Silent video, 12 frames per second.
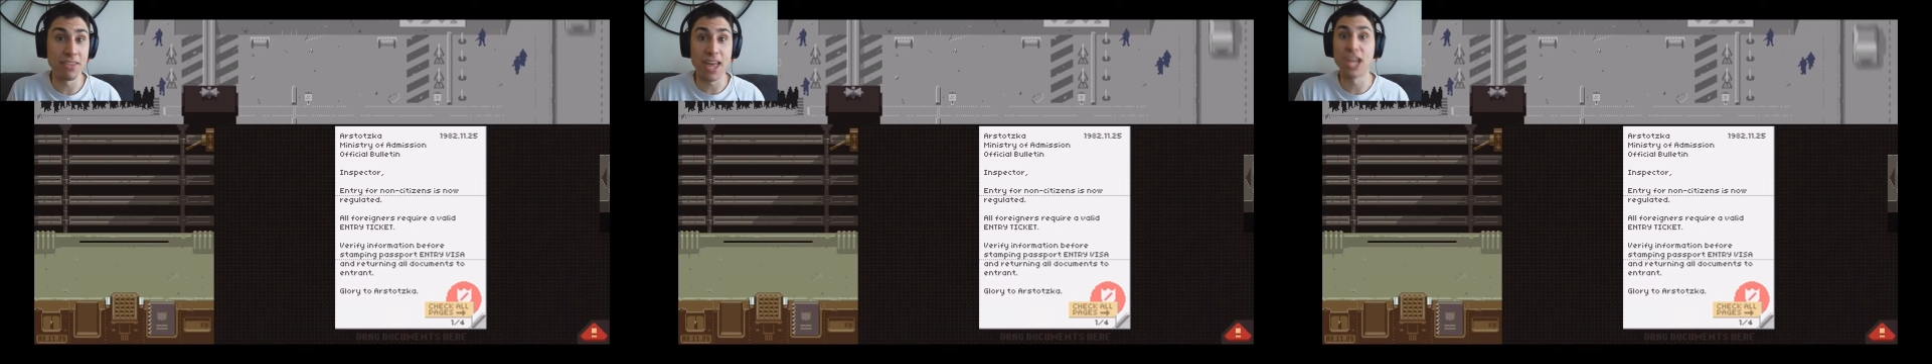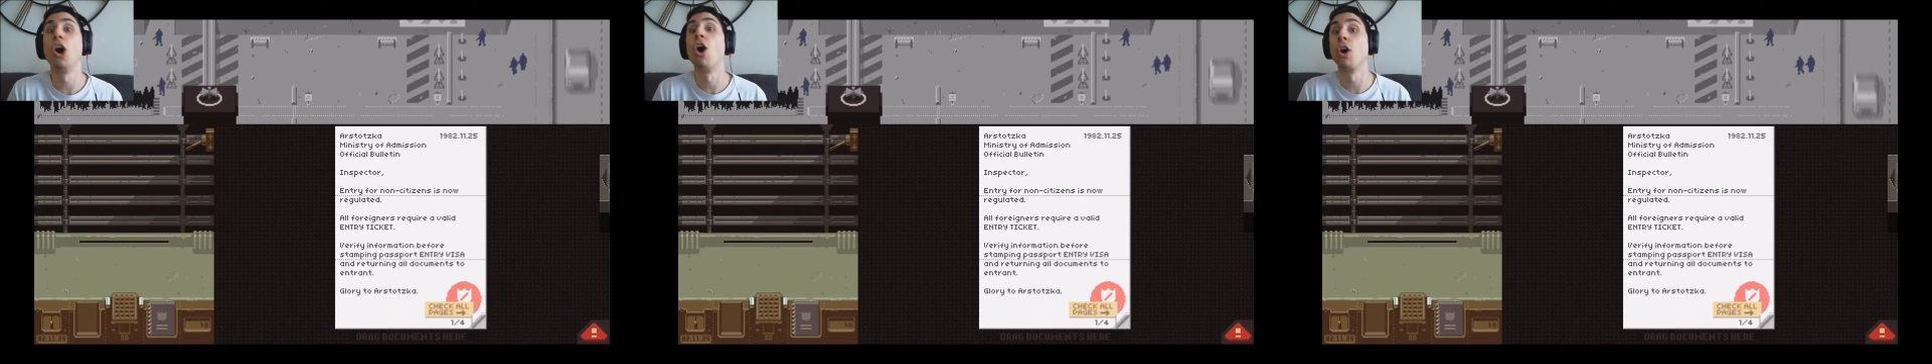that
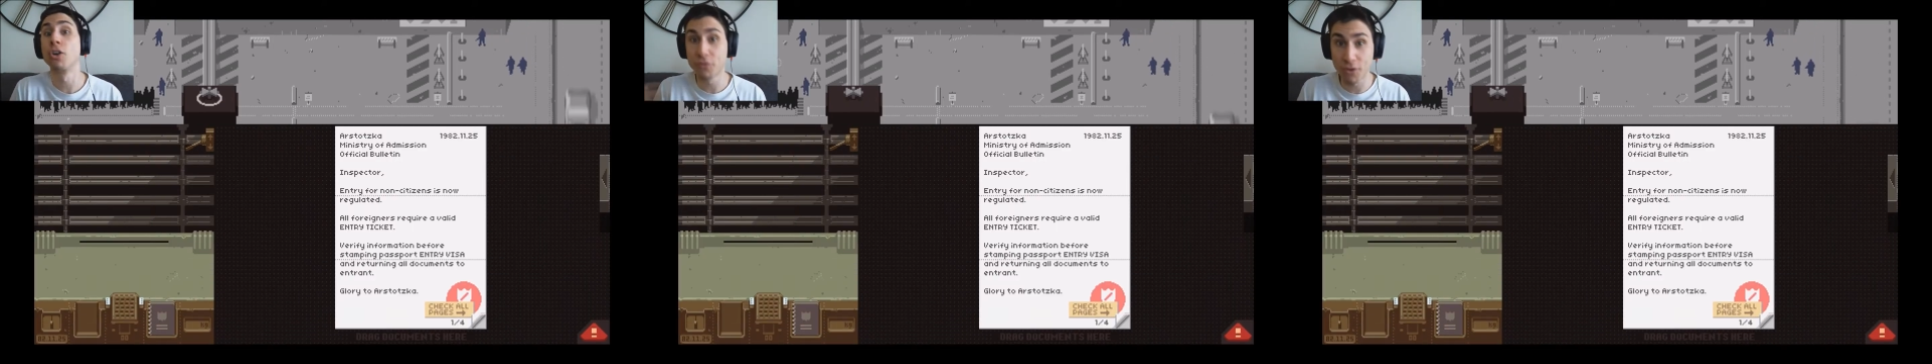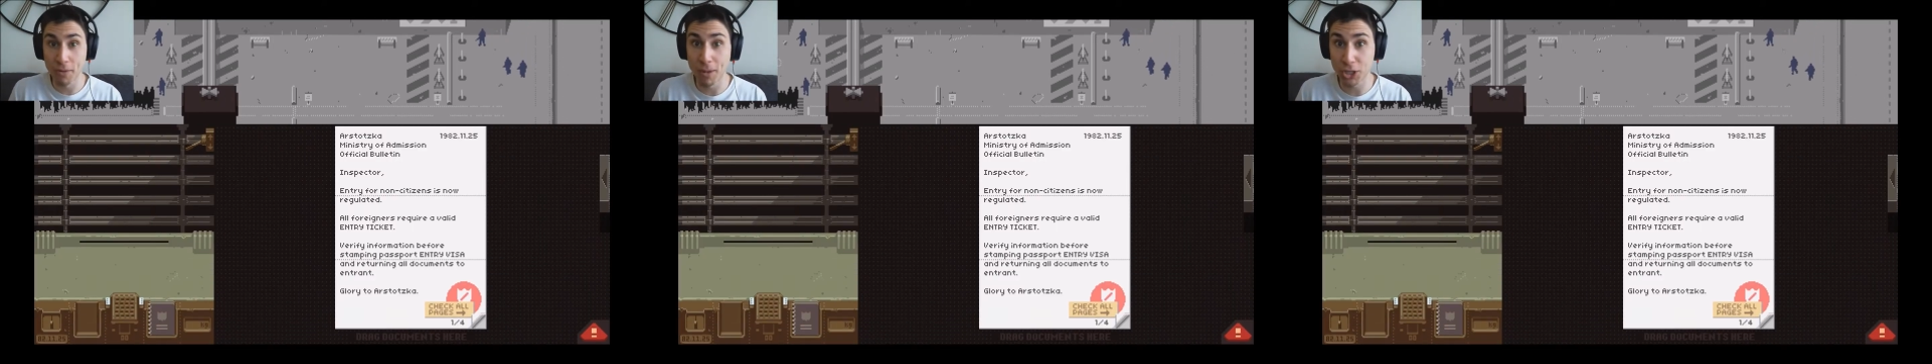aren't
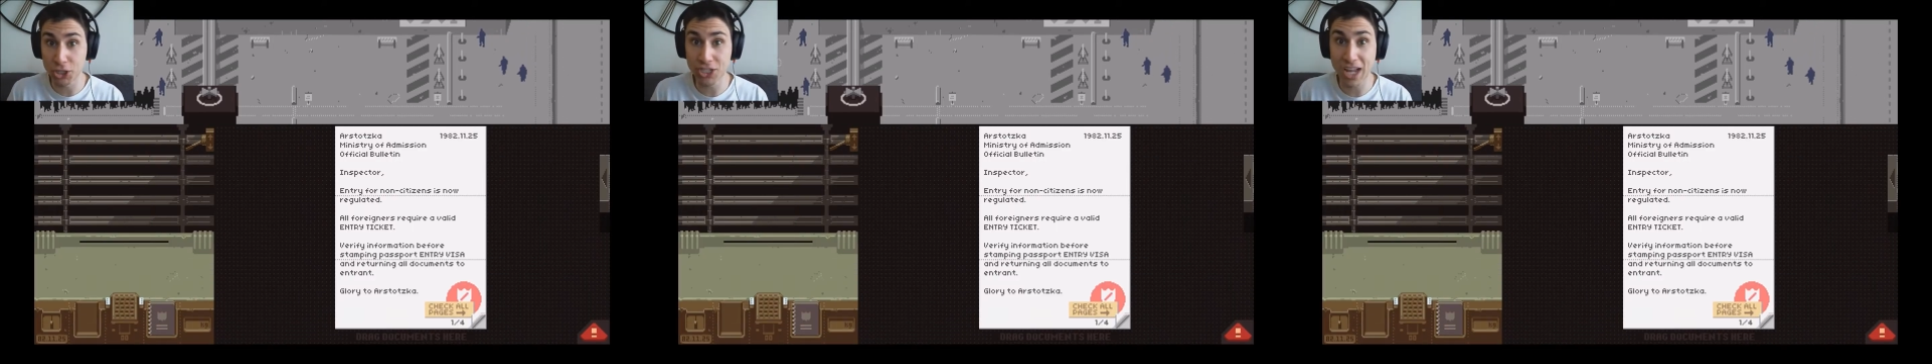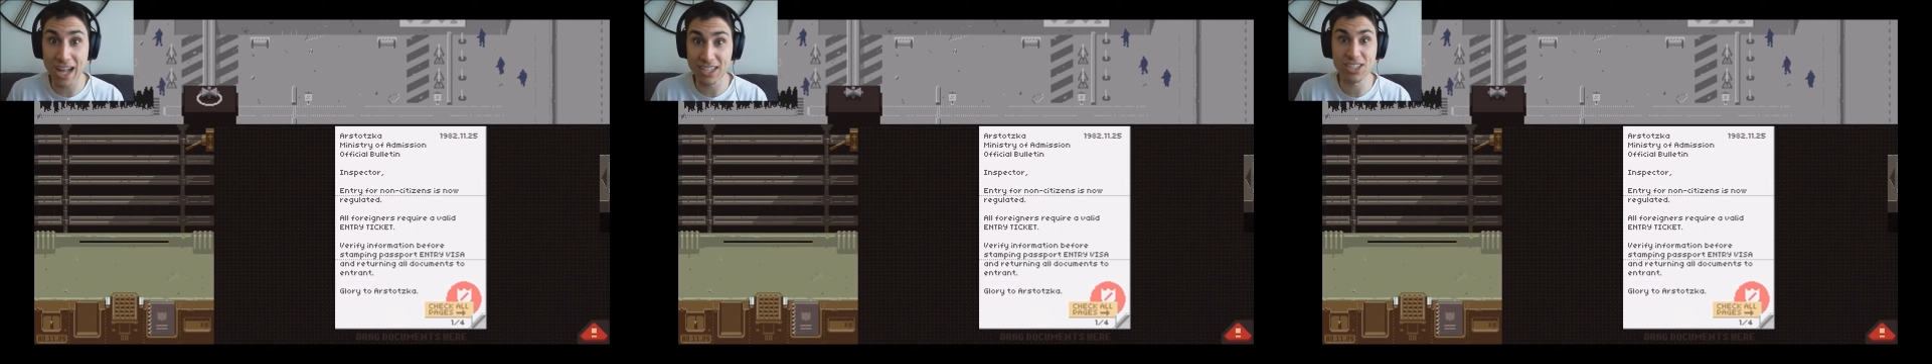from
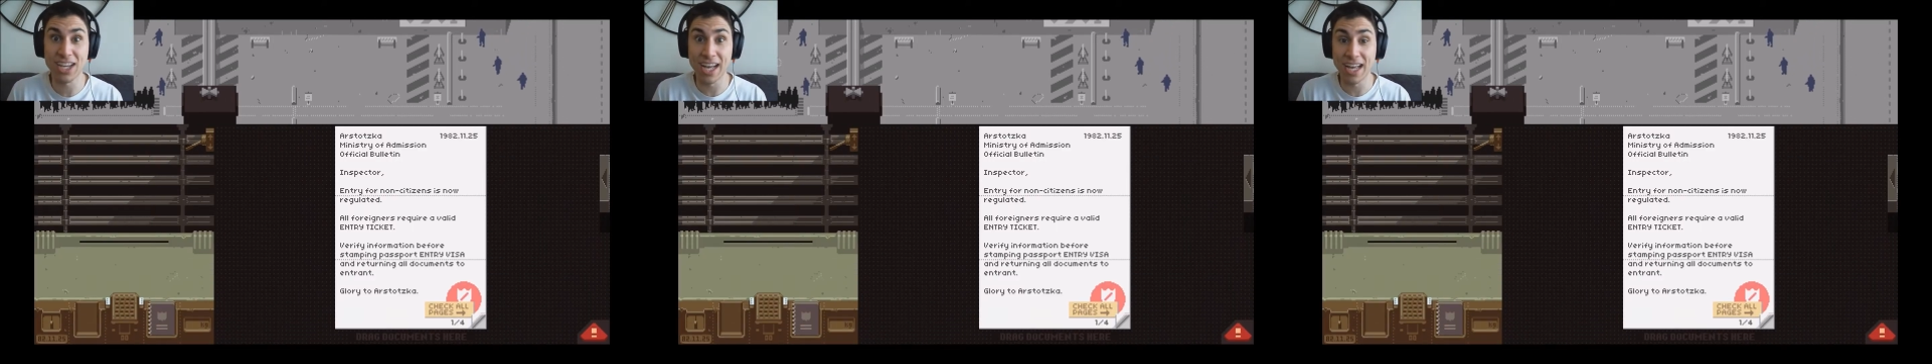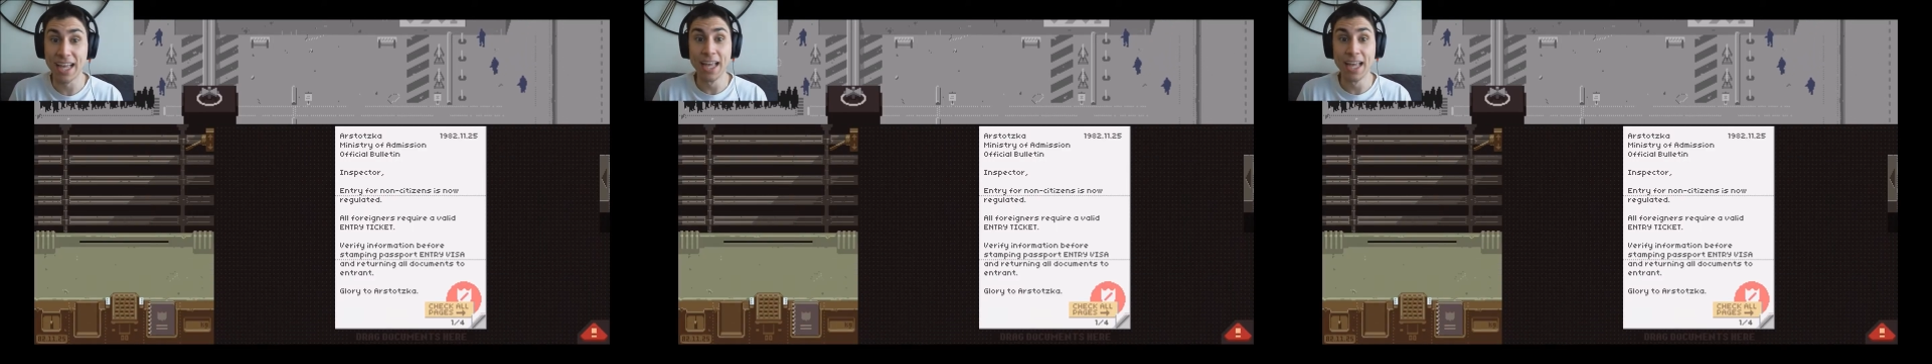Arstotzka.